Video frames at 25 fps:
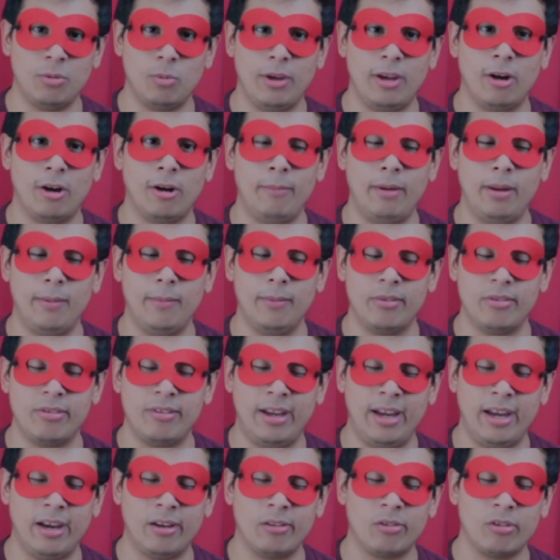We all made
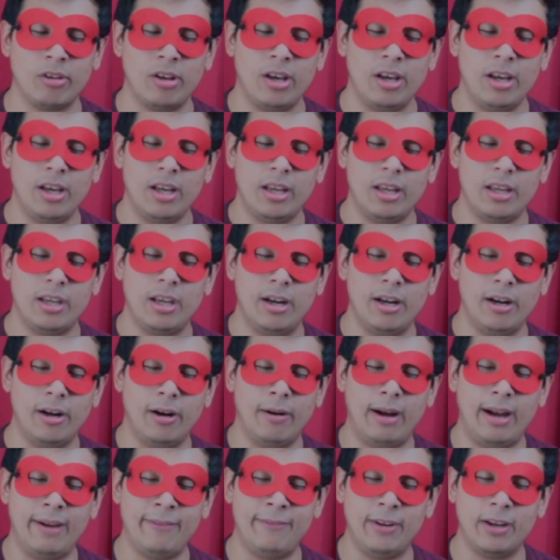mistakes. you
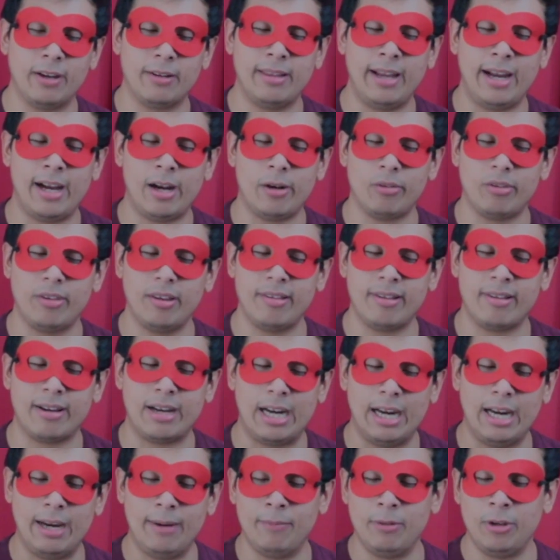know, I think now's the
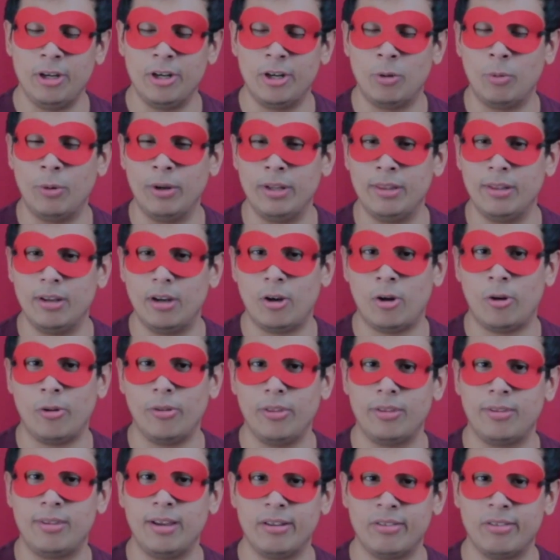time, you know, when all
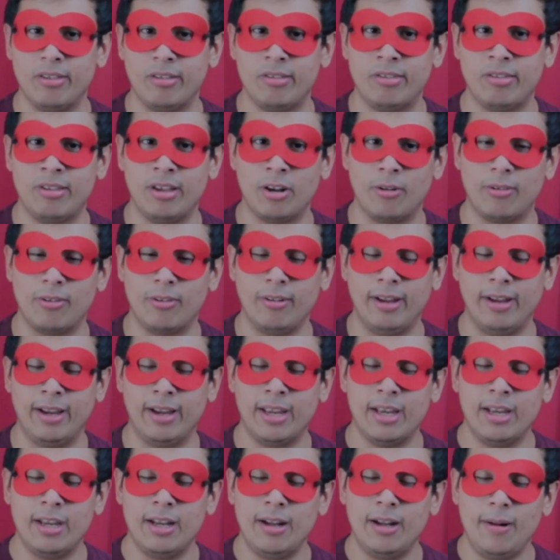the dust has settled, to
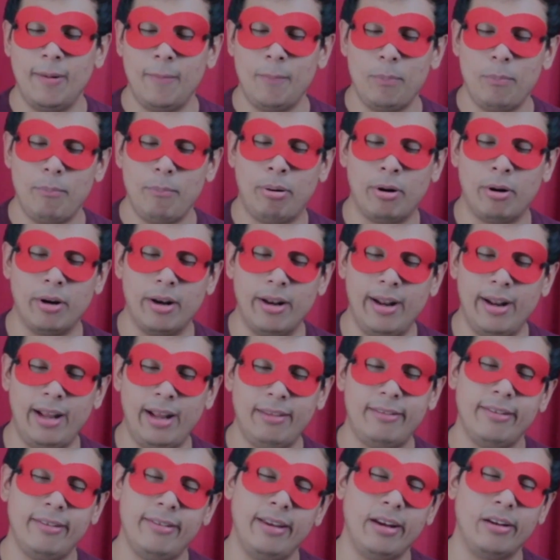like put an
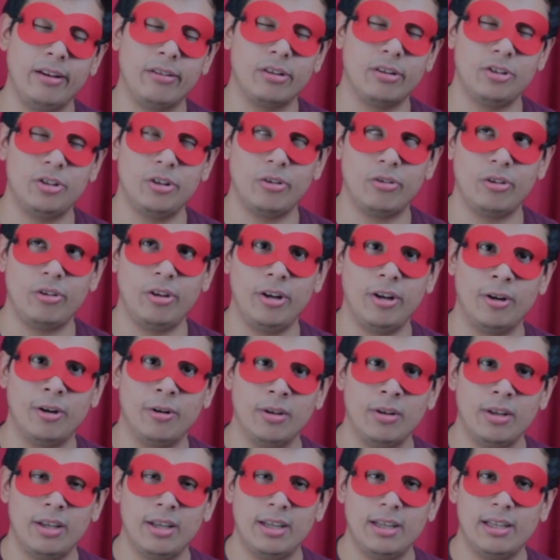end to things and just, you
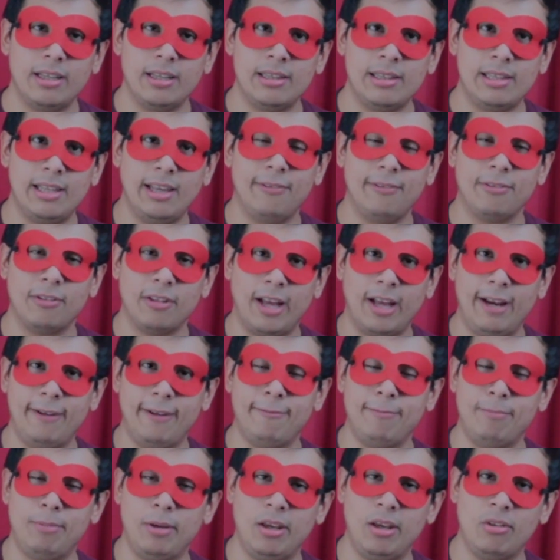know, live
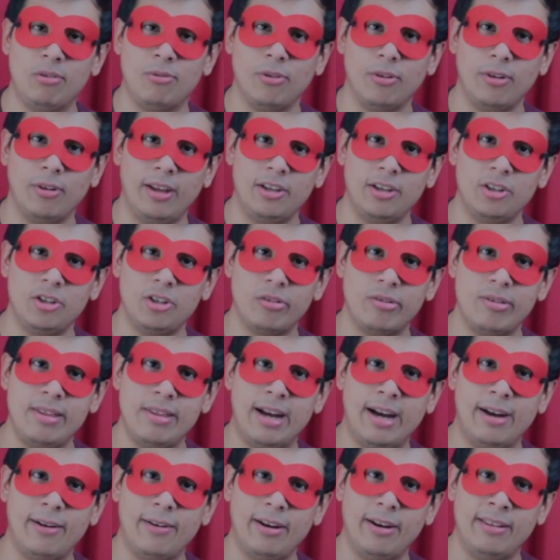life peacefully and just
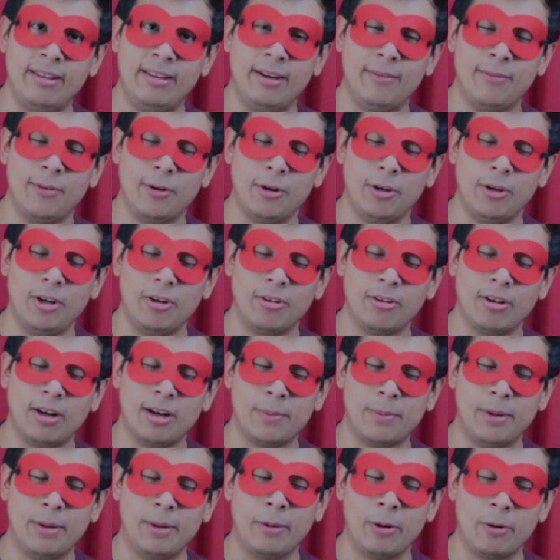not, never, you know, talk
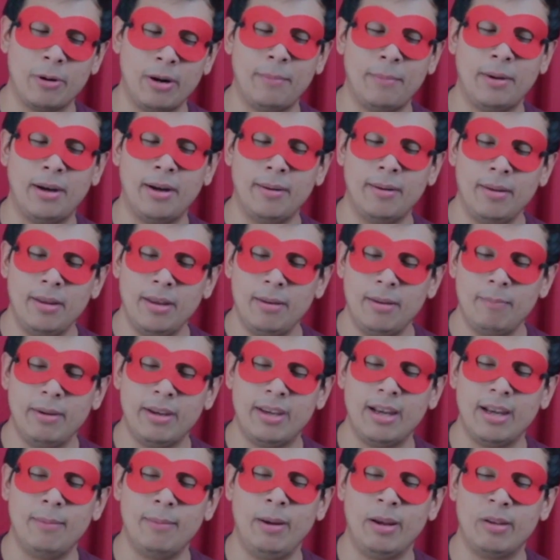about it. But Grandma
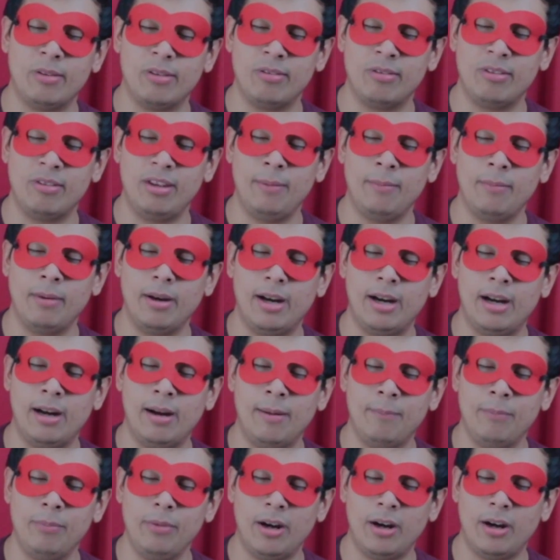McKay makes the same
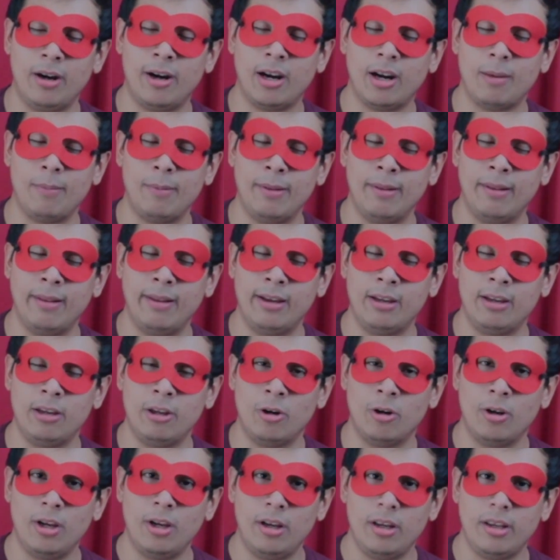argument that, like, you
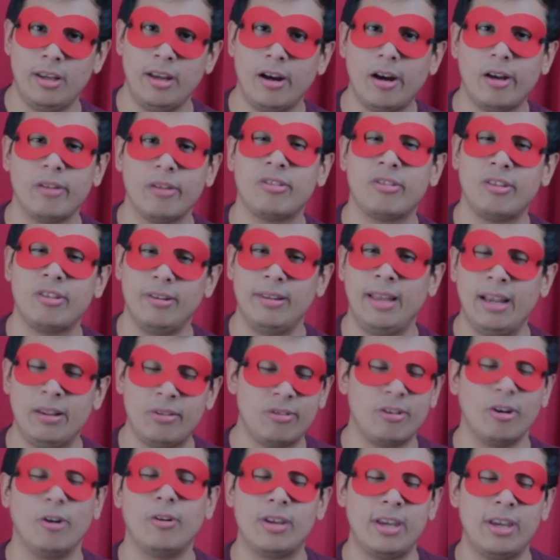know, they
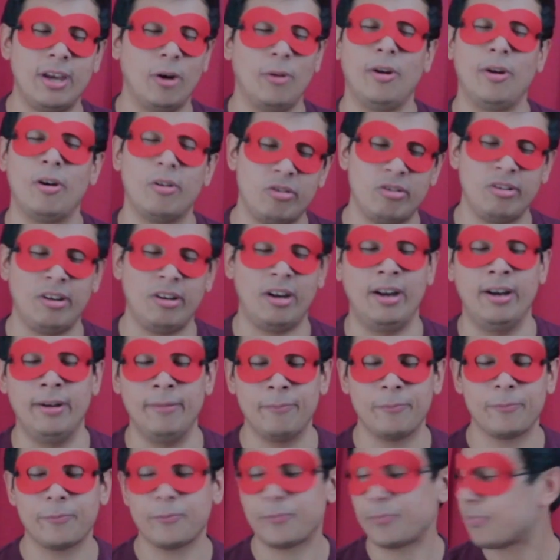still killed our son.
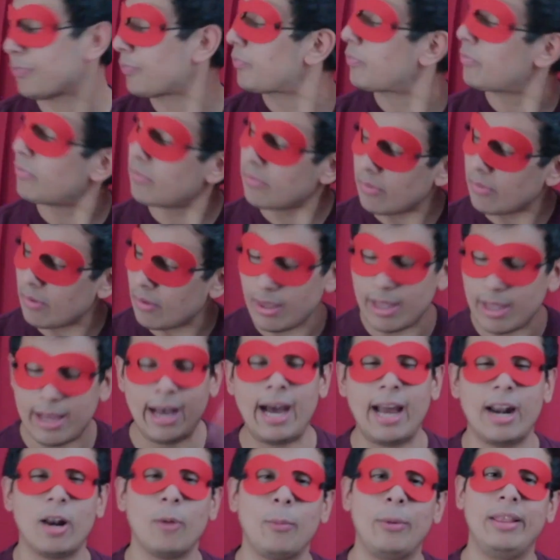
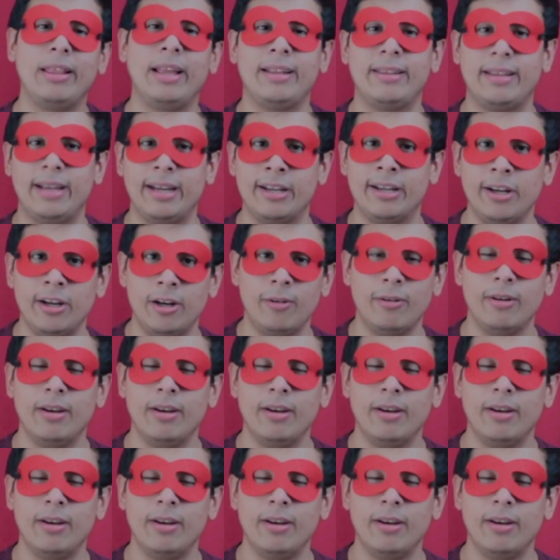How do we let that go?